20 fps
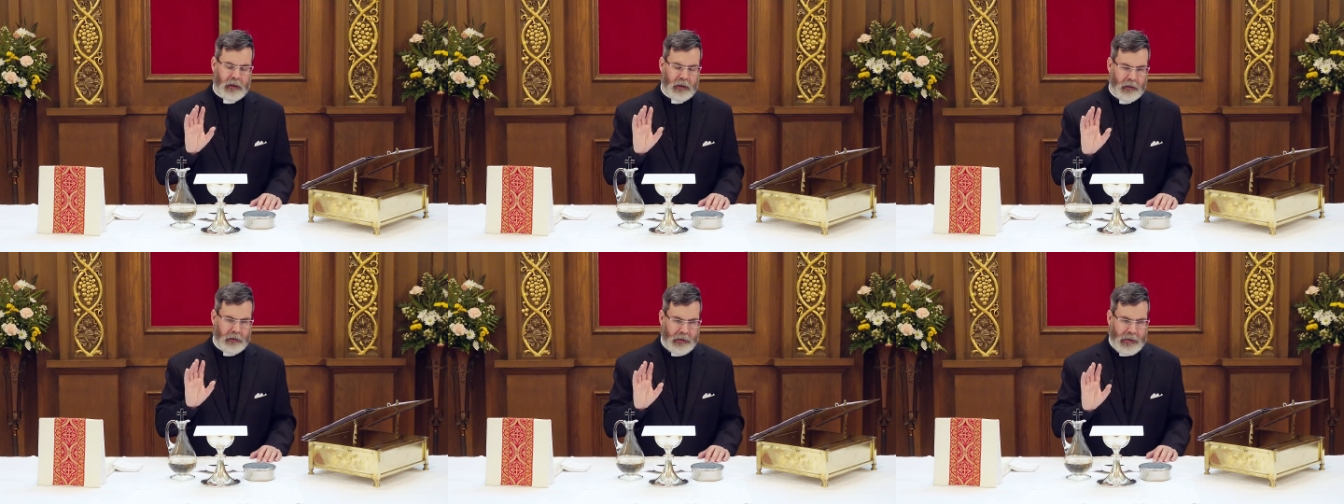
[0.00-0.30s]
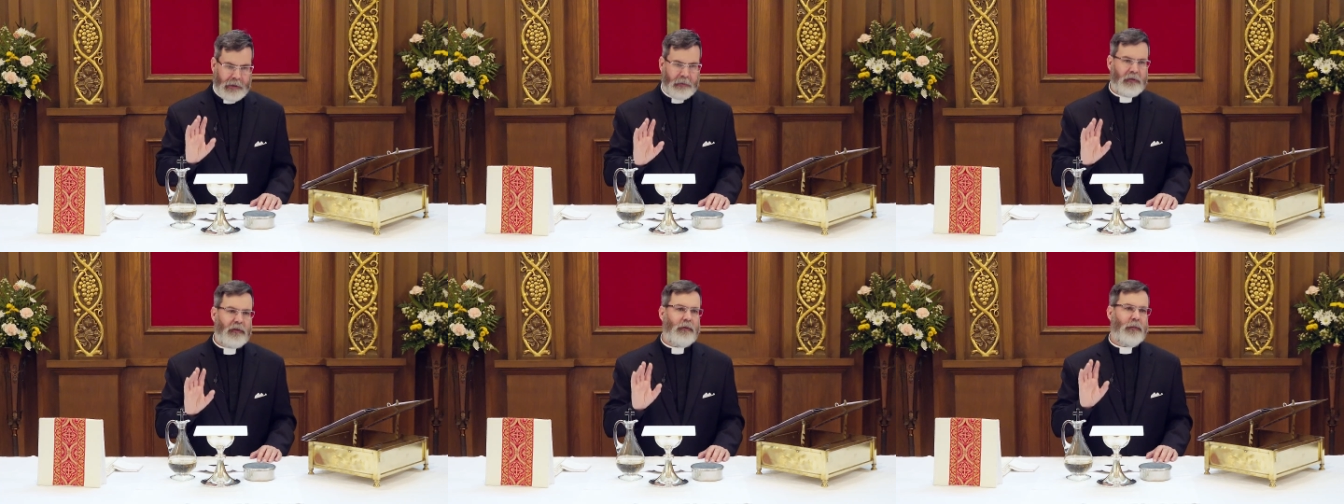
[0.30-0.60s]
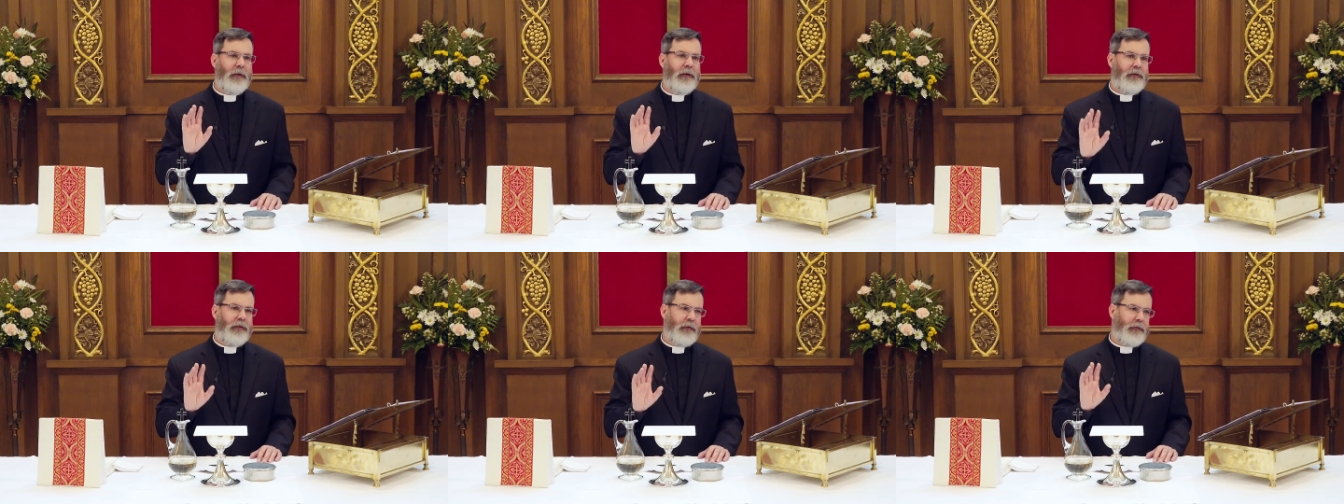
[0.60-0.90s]

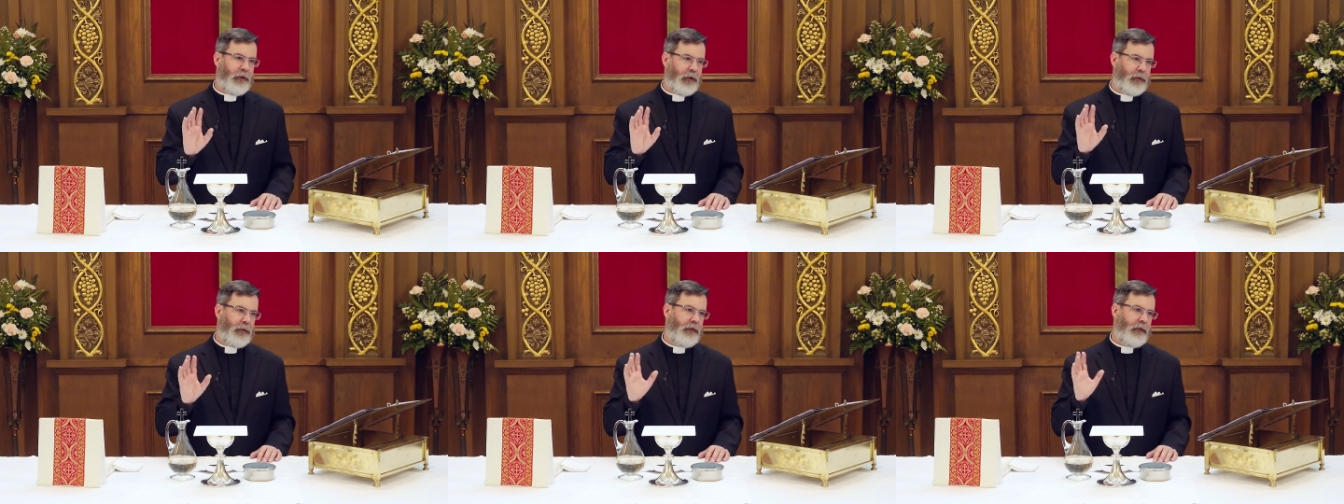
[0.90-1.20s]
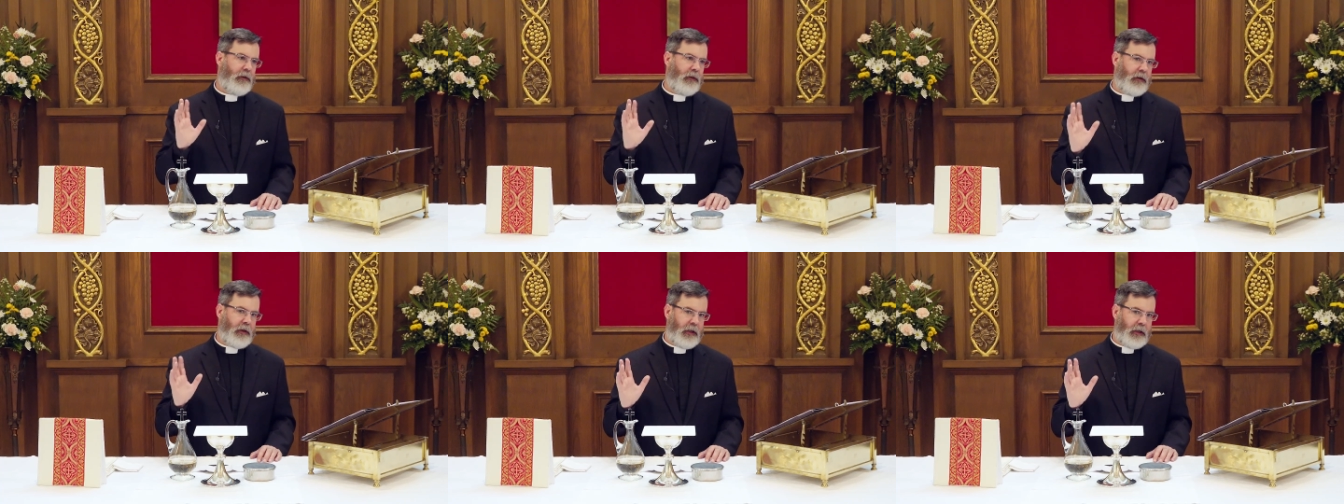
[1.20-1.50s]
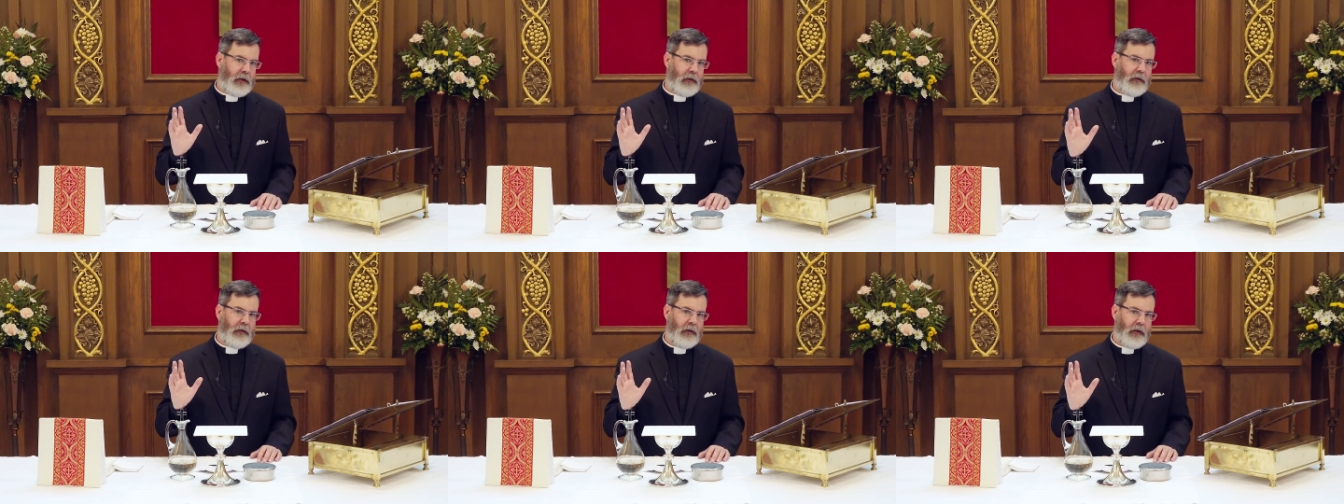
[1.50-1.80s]
announcements of those in
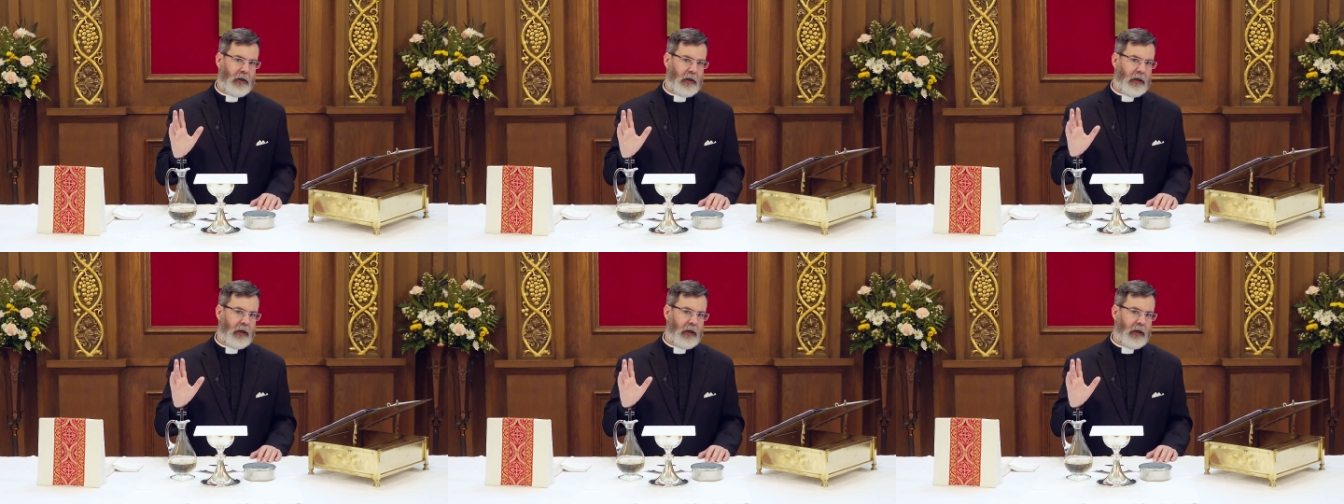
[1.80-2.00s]
need.